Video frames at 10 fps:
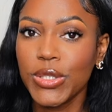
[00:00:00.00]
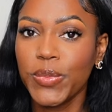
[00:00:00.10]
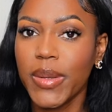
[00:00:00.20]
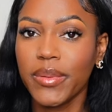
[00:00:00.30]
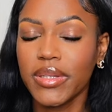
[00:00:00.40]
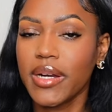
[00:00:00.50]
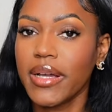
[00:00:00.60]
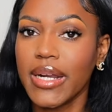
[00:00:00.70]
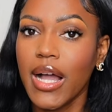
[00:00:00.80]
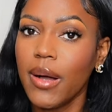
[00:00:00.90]
you, people that are
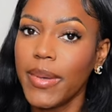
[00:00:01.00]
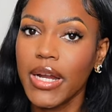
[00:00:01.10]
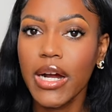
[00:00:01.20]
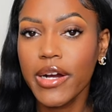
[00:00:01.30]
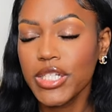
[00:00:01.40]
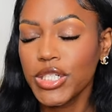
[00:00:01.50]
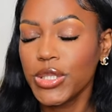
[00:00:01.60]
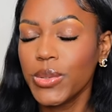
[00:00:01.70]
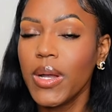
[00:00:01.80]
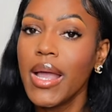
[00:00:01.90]
gonna help encourage
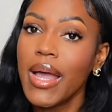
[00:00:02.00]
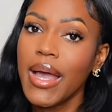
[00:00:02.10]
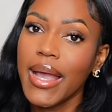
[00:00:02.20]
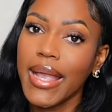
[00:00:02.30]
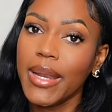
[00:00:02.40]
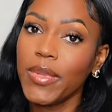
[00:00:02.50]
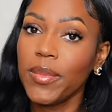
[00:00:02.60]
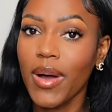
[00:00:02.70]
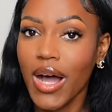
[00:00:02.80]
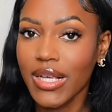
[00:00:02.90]
you and be
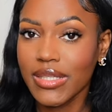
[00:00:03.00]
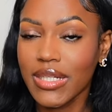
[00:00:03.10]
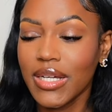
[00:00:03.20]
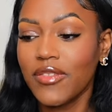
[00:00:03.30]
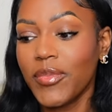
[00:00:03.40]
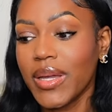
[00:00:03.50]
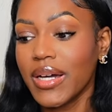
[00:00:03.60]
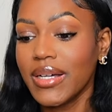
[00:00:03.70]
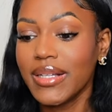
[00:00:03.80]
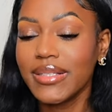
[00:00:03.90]
positive
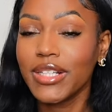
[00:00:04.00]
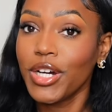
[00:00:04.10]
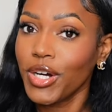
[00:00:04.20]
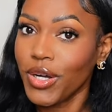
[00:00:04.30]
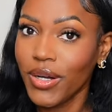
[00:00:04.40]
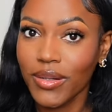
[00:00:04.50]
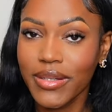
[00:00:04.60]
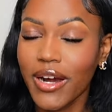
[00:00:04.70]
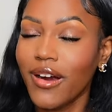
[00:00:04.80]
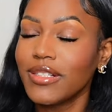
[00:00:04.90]
because, girl,
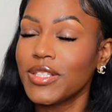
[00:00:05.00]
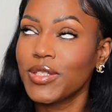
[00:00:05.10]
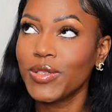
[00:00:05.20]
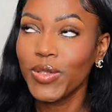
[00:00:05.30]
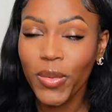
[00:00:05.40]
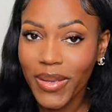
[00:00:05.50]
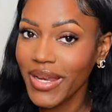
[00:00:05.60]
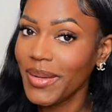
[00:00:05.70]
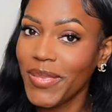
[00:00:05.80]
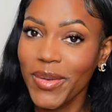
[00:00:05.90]
there are so
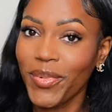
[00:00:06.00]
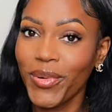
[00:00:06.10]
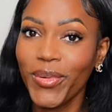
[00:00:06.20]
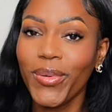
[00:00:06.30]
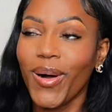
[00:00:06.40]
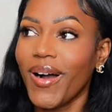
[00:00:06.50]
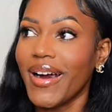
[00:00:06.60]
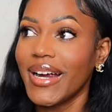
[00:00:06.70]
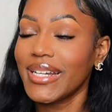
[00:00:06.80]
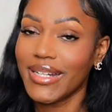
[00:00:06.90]
many people who
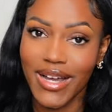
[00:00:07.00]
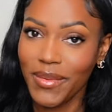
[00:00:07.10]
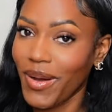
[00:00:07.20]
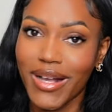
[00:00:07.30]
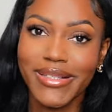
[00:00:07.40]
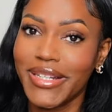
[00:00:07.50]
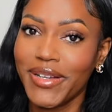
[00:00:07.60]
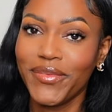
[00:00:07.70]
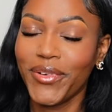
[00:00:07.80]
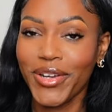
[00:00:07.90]
are not
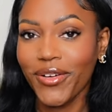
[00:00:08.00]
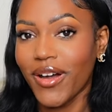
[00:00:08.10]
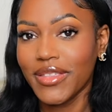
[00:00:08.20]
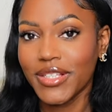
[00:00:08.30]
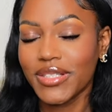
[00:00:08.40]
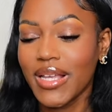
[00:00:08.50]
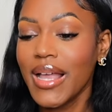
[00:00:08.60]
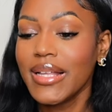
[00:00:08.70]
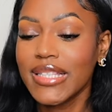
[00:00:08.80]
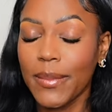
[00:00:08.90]
positive when you're on this
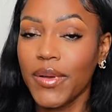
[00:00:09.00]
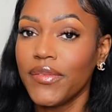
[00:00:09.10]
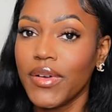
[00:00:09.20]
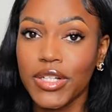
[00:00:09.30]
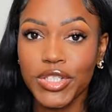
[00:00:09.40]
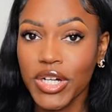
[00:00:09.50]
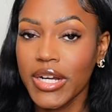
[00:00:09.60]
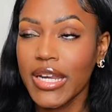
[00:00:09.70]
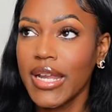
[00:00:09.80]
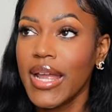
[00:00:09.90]
type of
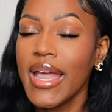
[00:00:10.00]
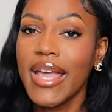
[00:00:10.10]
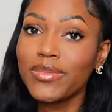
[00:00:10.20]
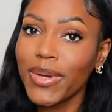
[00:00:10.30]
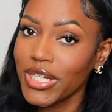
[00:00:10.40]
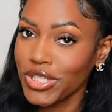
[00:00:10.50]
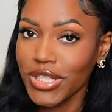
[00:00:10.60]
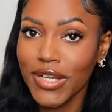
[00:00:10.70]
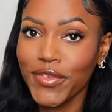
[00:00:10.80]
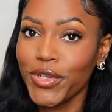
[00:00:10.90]
journey,
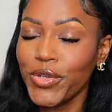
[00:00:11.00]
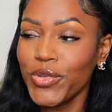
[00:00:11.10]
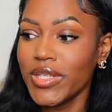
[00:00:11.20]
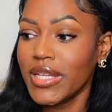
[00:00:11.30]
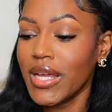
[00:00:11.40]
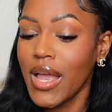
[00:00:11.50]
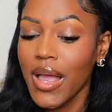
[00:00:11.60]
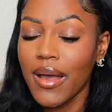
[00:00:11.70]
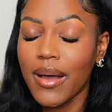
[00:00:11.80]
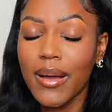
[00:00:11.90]
especially if you're using
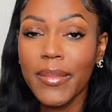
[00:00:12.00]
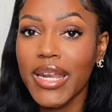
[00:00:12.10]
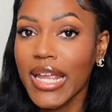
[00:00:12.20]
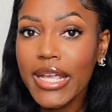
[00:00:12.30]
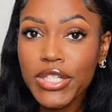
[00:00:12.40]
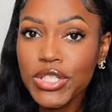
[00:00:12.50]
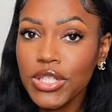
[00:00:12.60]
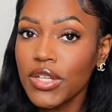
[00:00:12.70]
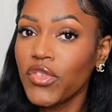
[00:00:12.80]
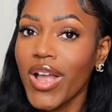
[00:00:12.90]
a
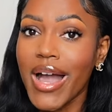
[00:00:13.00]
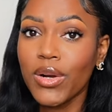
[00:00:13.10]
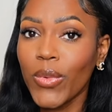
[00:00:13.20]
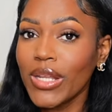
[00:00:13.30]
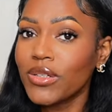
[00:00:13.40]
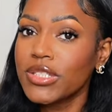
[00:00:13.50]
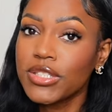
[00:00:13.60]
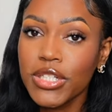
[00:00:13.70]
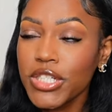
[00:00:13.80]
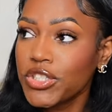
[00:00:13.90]
medication, if you had a weight loss
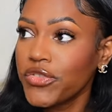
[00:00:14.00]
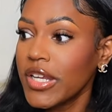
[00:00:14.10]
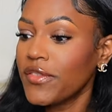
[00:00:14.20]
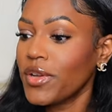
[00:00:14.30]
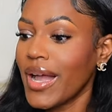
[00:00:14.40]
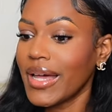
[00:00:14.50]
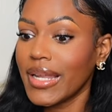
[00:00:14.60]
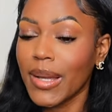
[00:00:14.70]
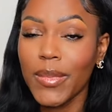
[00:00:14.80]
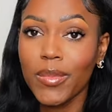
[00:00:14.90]
surgery, if you had
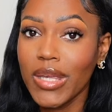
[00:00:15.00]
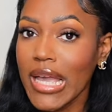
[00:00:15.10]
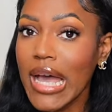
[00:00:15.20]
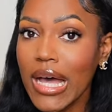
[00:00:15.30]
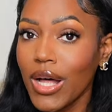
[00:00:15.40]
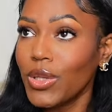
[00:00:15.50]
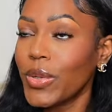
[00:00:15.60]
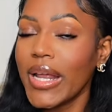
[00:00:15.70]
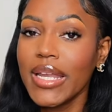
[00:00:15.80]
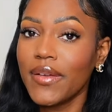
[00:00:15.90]
like a BBL or
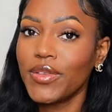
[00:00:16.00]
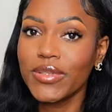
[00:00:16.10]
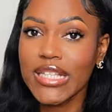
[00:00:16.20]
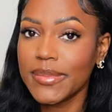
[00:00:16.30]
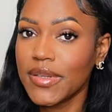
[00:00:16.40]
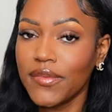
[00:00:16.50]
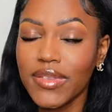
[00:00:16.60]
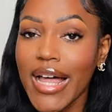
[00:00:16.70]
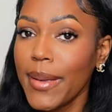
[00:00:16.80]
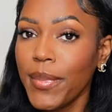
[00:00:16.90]
any of those types of
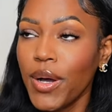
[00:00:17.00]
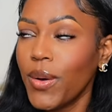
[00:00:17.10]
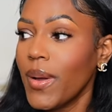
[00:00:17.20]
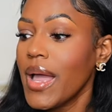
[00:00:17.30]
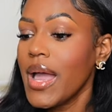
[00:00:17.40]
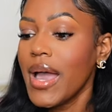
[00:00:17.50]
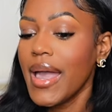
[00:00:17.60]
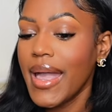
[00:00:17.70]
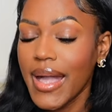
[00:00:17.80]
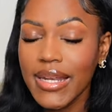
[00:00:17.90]
lipo,
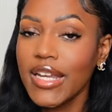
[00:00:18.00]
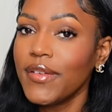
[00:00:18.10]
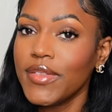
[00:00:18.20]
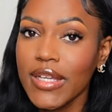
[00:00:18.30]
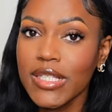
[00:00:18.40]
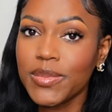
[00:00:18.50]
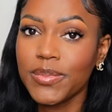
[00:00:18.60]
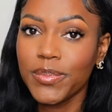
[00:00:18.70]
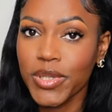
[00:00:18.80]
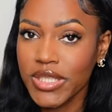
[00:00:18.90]
any of these
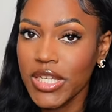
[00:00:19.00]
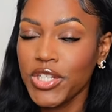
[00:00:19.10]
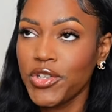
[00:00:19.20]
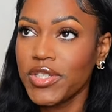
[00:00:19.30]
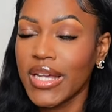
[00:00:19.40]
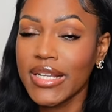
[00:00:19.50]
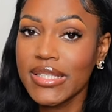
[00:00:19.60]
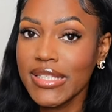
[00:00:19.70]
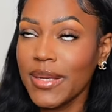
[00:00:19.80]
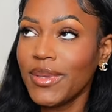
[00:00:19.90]
procedures that are
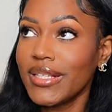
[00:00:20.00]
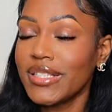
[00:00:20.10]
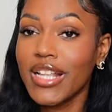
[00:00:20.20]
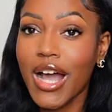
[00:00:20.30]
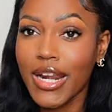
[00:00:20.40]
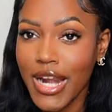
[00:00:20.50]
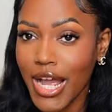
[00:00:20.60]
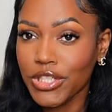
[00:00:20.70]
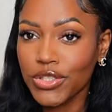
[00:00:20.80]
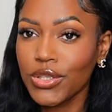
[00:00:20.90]
seen as not
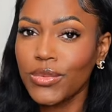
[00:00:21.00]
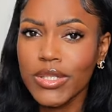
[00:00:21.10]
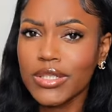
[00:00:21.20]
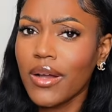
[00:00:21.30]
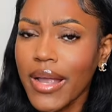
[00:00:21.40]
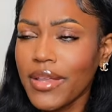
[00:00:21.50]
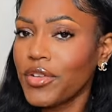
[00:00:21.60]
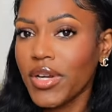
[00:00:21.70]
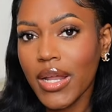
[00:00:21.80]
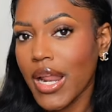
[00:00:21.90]
natural, which, okay,
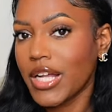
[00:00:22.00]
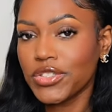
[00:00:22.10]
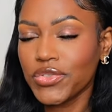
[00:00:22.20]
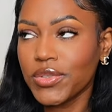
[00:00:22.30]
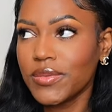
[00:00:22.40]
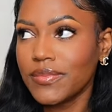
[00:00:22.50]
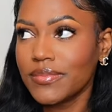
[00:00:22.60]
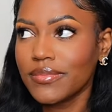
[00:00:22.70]
they're not natural.